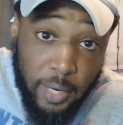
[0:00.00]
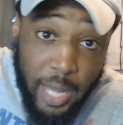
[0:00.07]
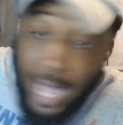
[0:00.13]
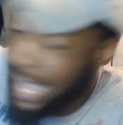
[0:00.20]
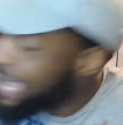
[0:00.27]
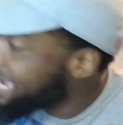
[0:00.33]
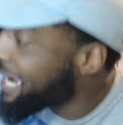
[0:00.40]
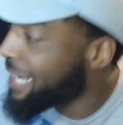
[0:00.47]

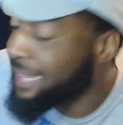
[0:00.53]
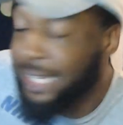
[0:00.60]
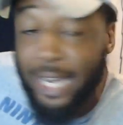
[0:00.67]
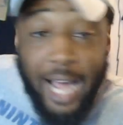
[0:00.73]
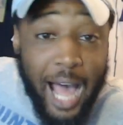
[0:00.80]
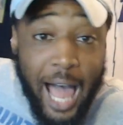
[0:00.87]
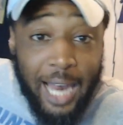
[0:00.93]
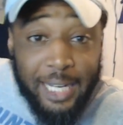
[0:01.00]
and he got the
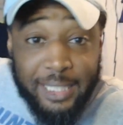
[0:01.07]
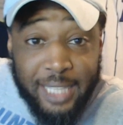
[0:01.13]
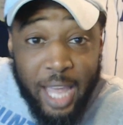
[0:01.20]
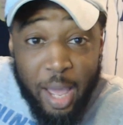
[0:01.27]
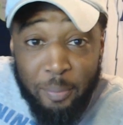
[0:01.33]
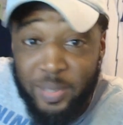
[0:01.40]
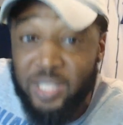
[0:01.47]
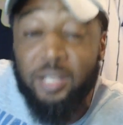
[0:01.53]
college
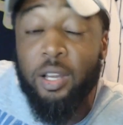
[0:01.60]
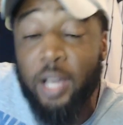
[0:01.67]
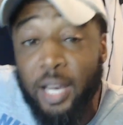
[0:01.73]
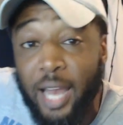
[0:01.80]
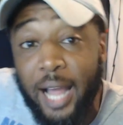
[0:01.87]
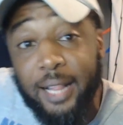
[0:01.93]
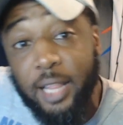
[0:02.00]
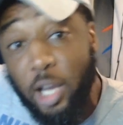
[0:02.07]
campus looking
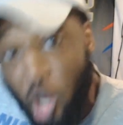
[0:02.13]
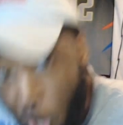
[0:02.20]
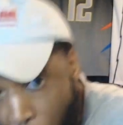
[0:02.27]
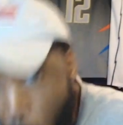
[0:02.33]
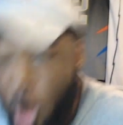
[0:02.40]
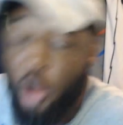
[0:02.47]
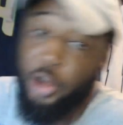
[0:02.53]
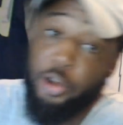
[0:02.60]
like the
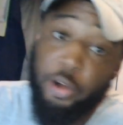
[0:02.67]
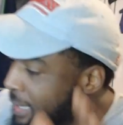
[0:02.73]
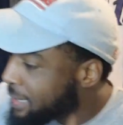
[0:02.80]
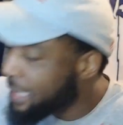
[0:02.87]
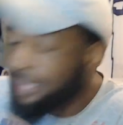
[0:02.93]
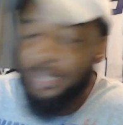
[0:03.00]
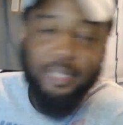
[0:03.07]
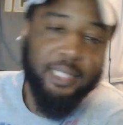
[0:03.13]
Carter.
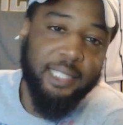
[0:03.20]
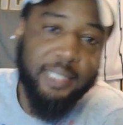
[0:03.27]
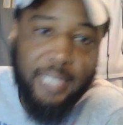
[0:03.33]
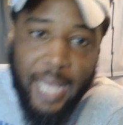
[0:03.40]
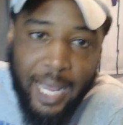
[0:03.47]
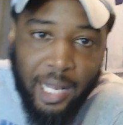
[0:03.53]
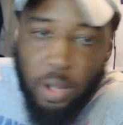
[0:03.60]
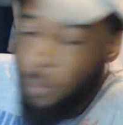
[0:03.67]
This is
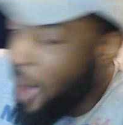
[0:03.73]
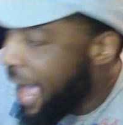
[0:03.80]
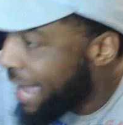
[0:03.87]
exactly why I